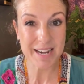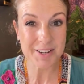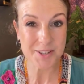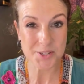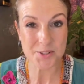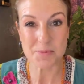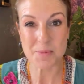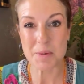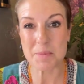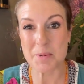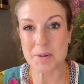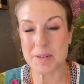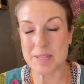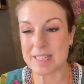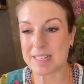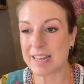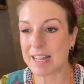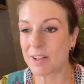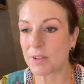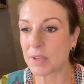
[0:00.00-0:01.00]
because remember it's
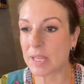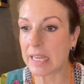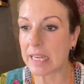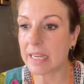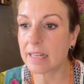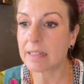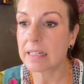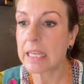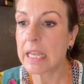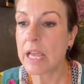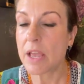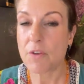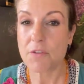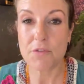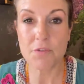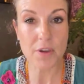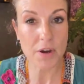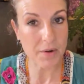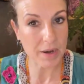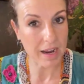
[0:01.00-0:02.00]
an alkene,
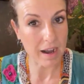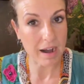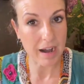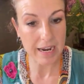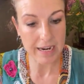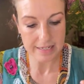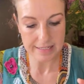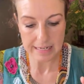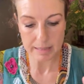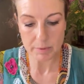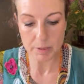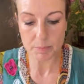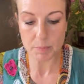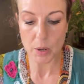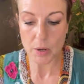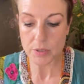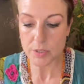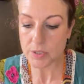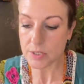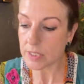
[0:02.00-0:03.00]
very high in double
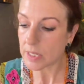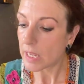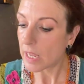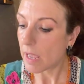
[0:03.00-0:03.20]
bonds.